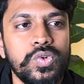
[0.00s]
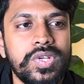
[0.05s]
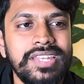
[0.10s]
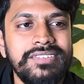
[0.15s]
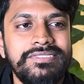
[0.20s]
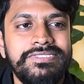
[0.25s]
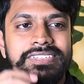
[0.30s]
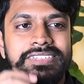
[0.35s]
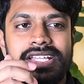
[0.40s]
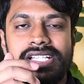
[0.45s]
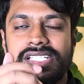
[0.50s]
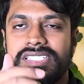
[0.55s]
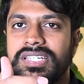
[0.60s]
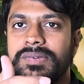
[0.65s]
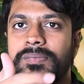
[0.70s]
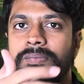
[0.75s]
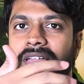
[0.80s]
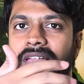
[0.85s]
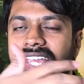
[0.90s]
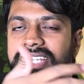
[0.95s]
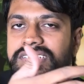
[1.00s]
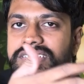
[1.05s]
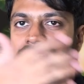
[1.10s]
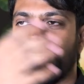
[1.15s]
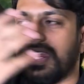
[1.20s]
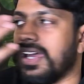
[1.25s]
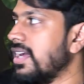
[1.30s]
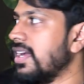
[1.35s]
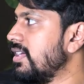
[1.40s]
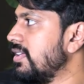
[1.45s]
can feel some
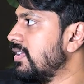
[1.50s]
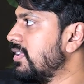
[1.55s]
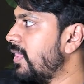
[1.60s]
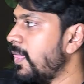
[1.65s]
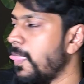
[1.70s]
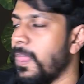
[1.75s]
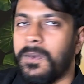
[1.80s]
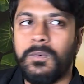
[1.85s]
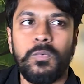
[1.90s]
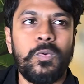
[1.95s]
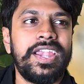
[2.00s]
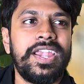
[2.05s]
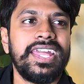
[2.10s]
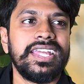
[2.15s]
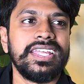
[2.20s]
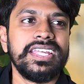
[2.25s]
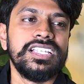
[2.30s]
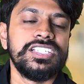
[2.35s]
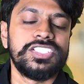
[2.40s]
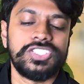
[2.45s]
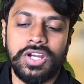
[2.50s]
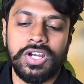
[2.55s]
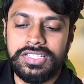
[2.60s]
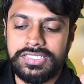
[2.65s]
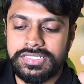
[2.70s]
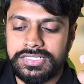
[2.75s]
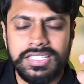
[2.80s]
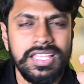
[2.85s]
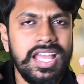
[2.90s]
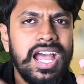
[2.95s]
extra wide angle
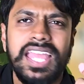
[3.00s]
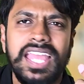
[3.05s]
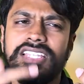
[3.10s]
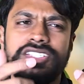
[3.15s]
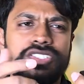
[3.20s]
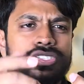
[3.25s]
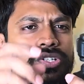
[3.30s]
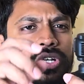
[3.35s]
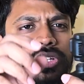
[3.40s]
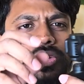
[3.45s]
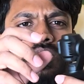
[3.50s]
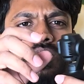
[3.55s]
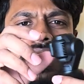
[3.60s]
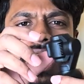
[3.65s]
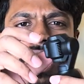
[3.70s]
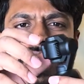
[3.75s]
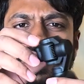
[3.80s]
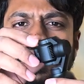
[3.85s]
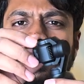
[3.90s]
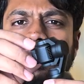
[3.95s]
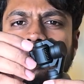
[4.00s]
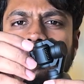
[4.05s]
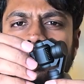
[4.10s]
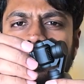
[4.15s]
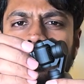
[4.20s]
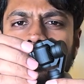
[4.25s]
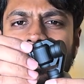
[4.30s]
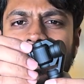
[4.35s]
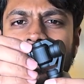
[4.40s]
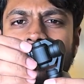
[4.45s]
shots. I'll show you that
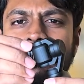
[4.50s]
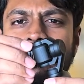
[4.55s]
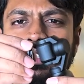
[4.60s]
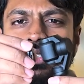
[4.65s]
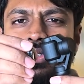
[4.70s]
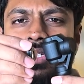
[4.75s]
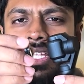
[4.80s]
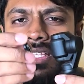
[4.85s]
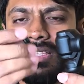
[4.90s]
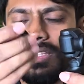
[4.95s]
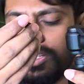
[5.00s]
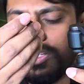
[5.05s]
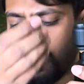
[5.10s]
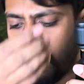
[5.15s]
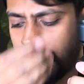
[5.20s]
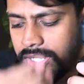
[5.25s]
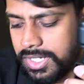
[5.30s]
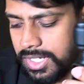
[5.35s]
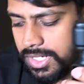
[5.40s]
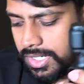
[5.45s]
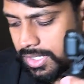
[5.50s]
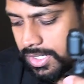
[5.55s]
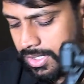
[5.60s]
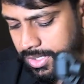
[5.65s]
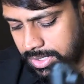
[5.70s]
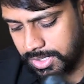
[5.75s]
also when I'm shooting the content.